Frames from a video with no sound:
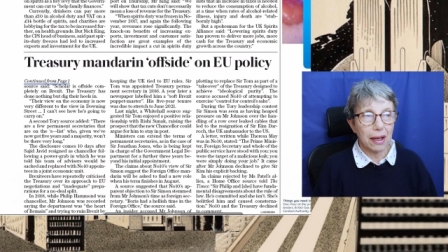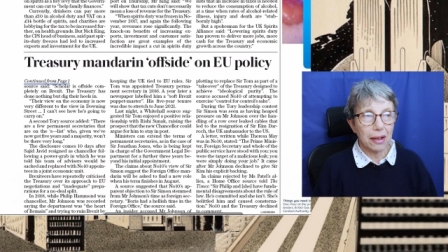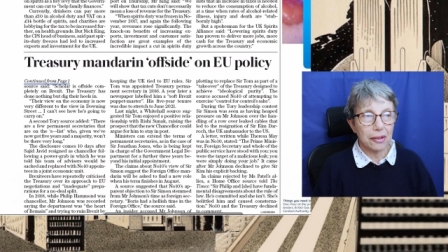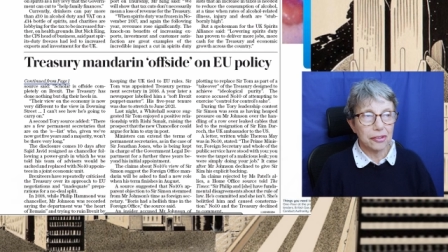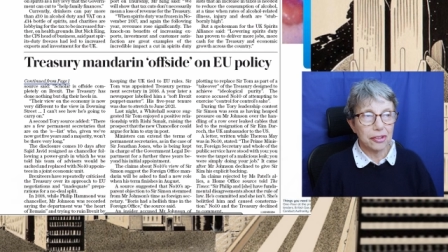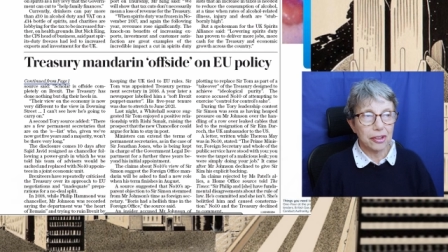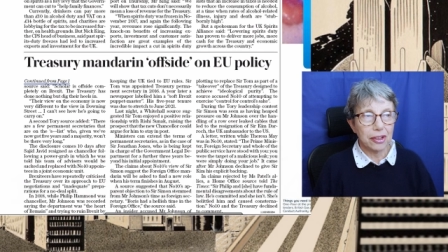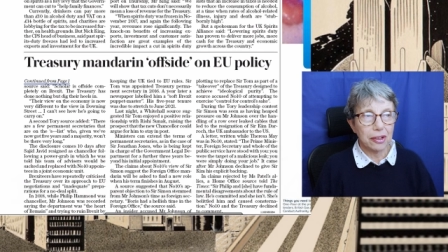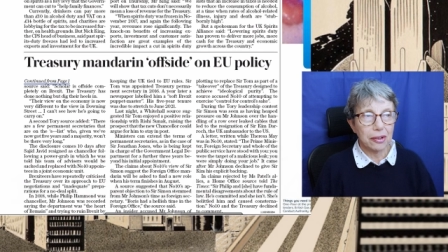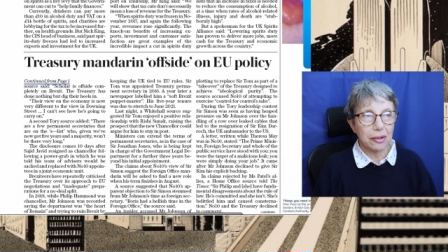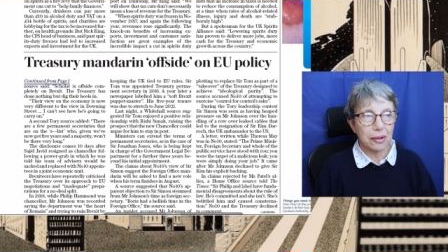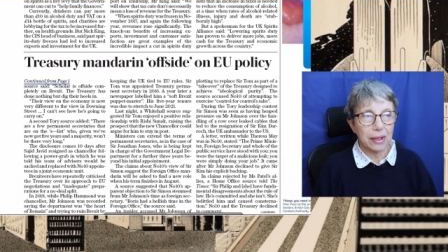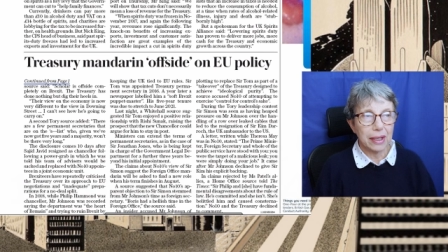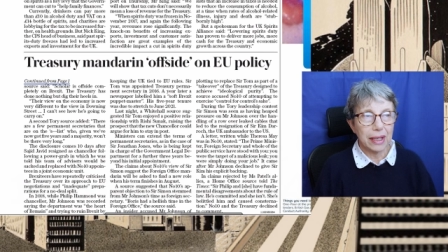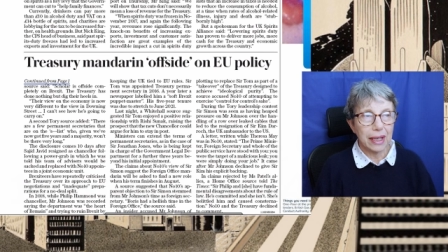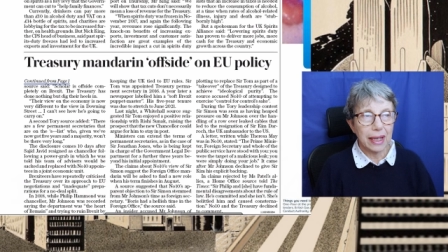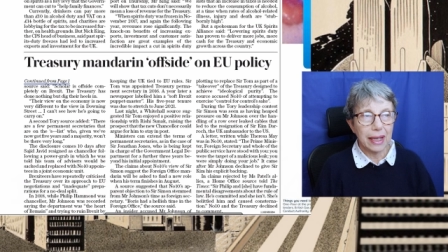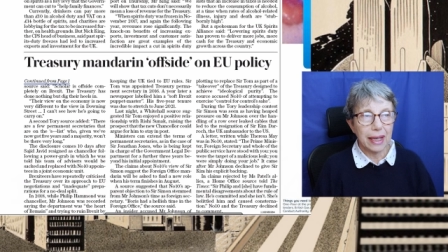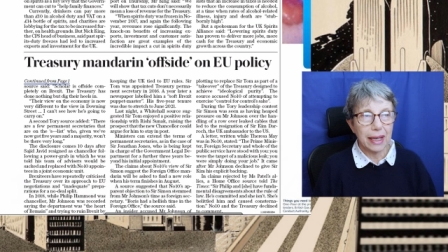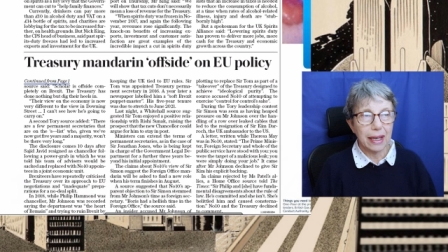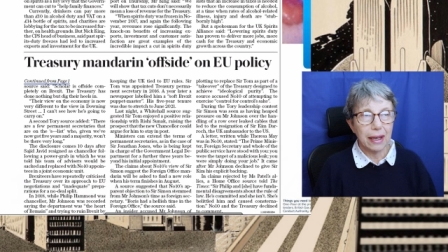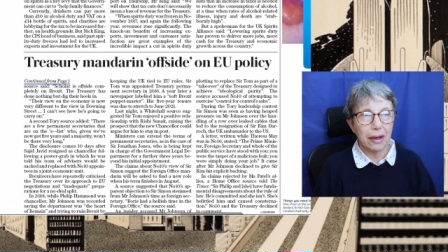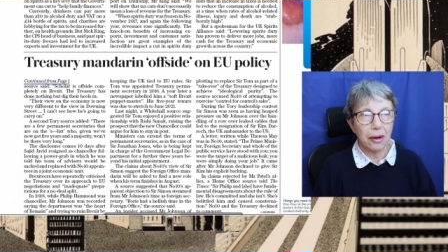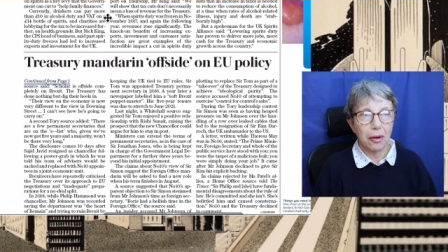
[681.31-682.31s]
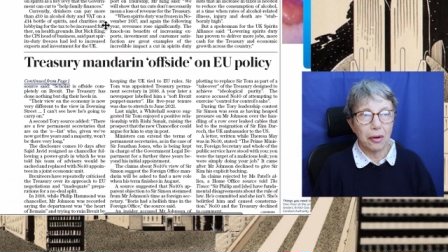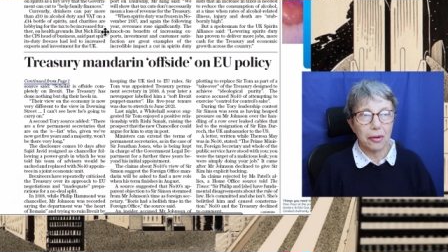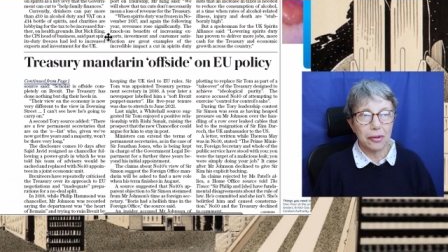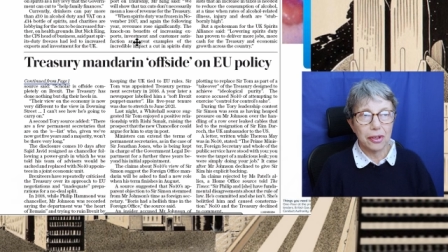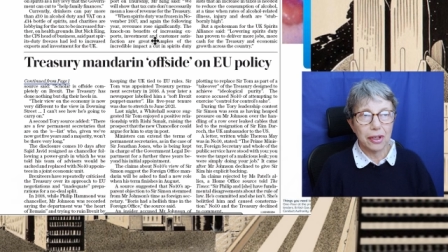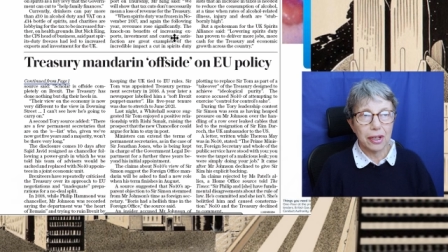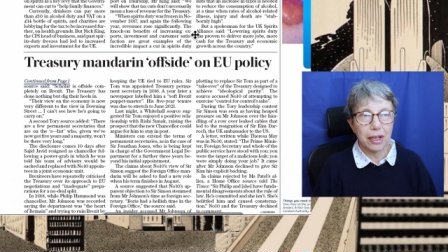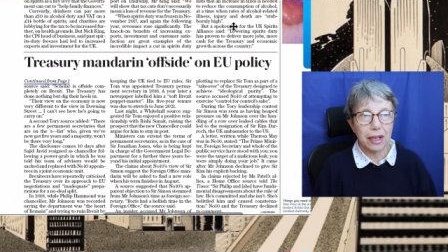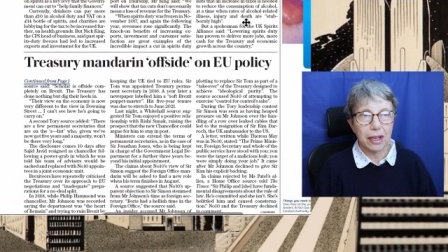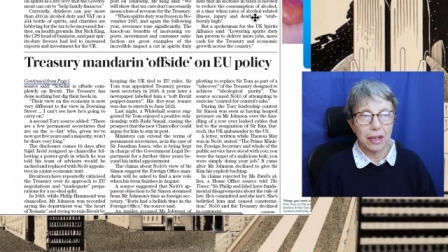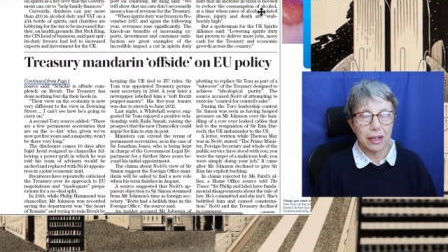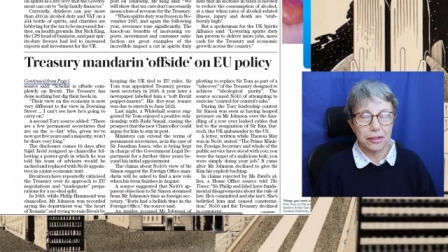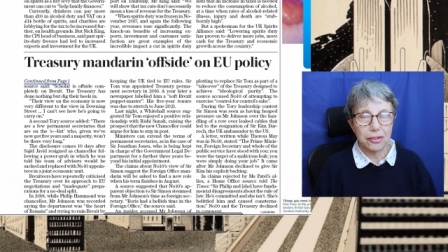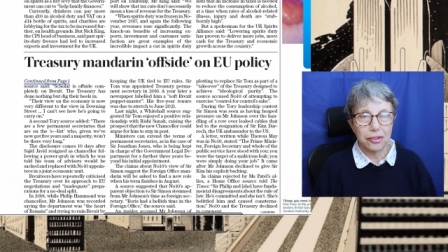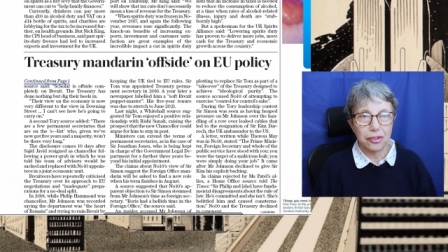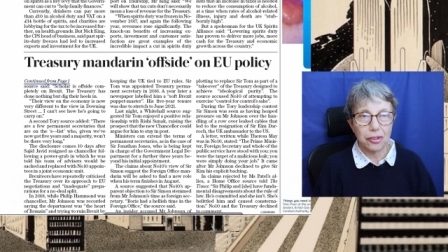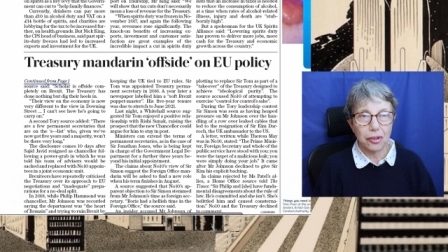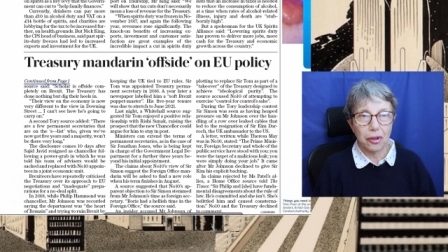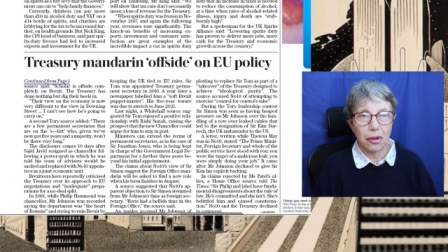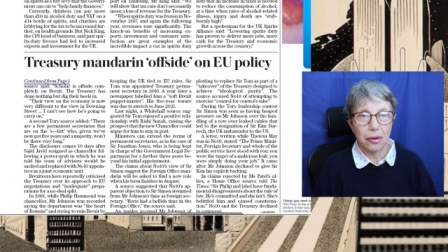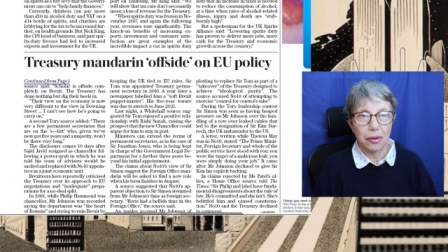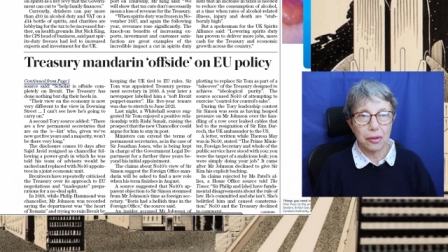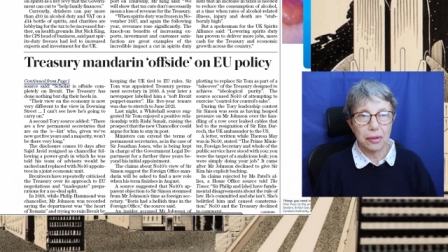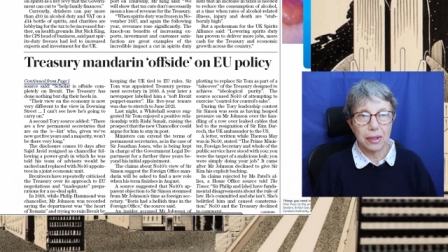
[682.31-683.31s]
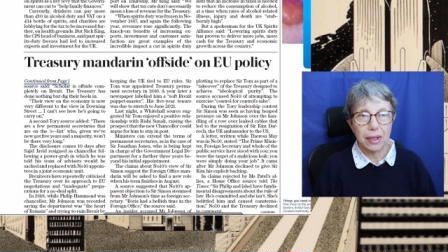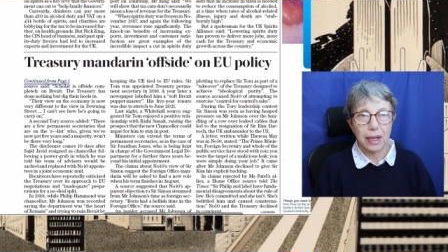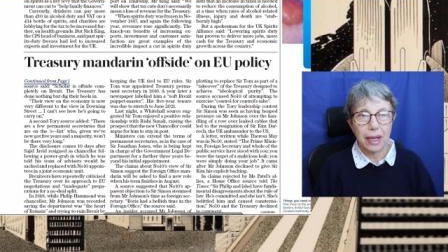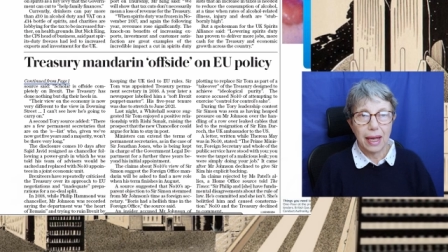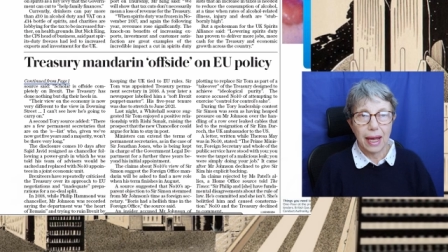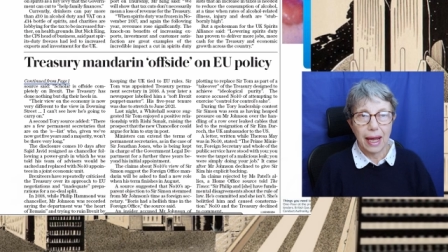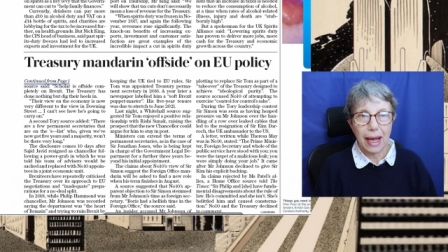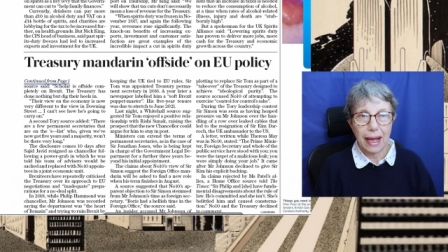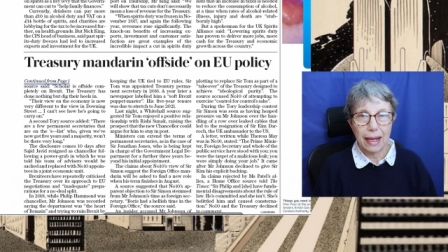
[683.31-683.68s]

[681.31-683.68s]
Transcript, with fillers: article here on a cut on